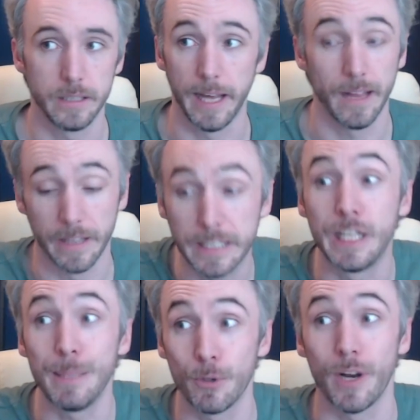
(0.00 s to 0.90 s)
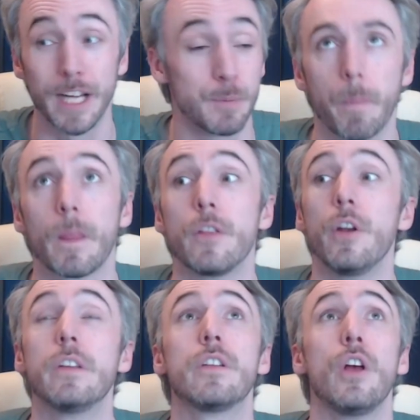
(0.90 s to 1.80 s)
like, keep your eyes peeled. There
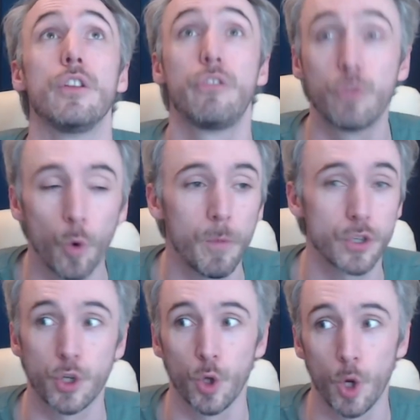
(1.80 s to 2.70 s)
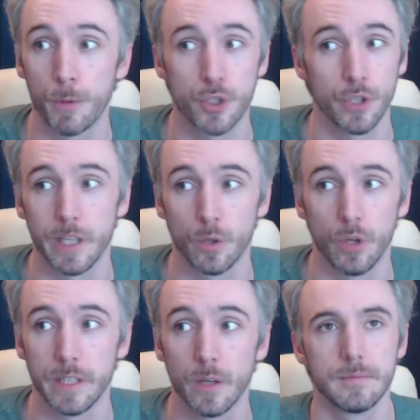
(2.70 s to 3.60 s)
is so much cool opportunity going on
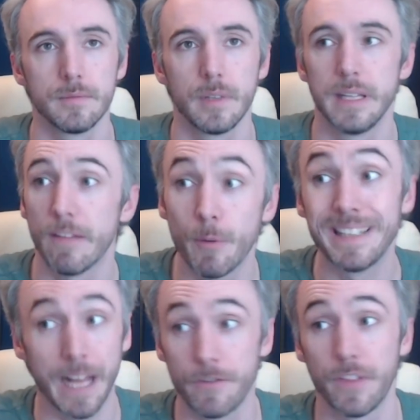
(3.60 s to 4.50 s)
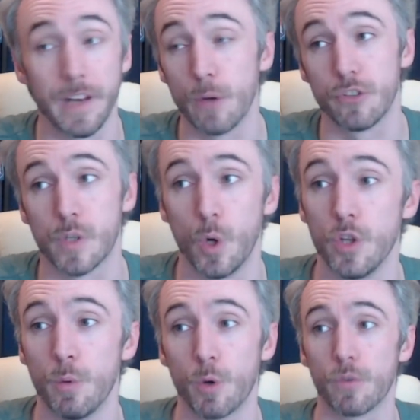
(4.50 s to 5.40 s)
here. Never mind everything else that's going on in the
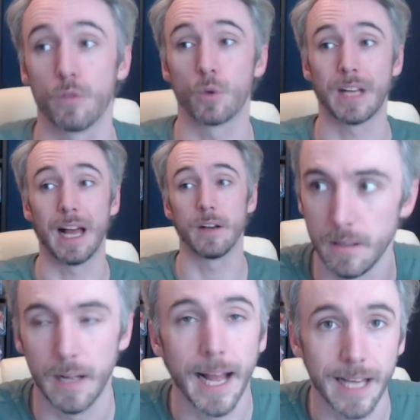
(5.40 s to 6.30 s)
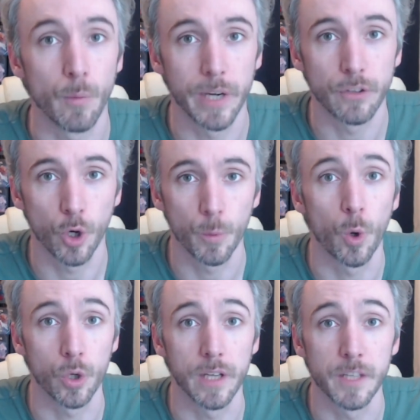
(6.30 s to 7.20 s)
world of Lorcana. I can't wait to talk about
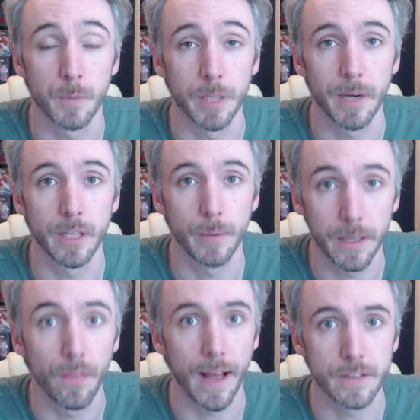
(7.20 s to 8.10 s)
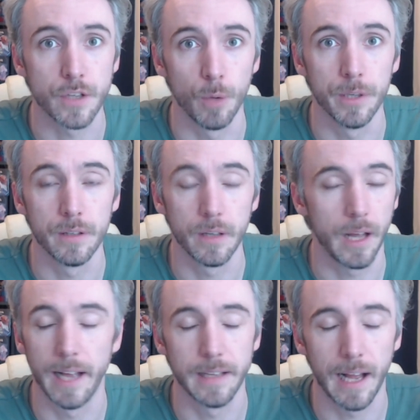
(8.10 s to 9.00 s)
organised play, by the way. That's coming,
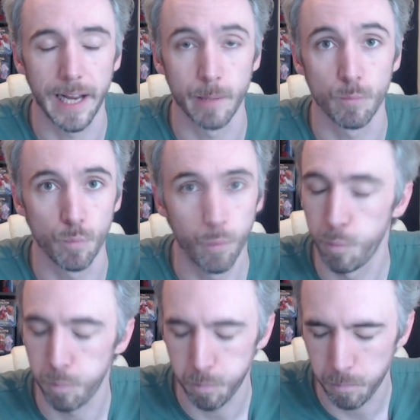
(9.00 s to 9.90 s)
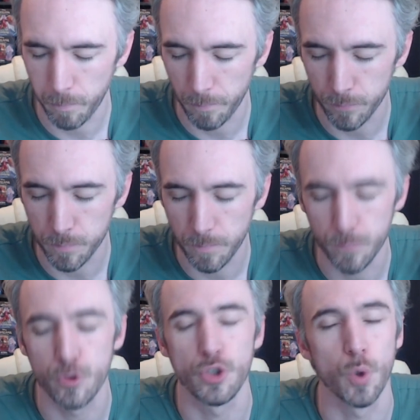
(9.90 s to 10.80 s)
and I am
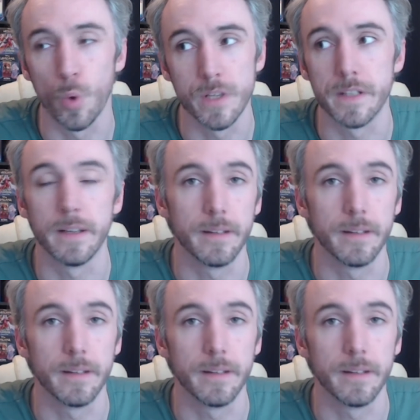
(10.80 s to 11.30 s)
jonesing to get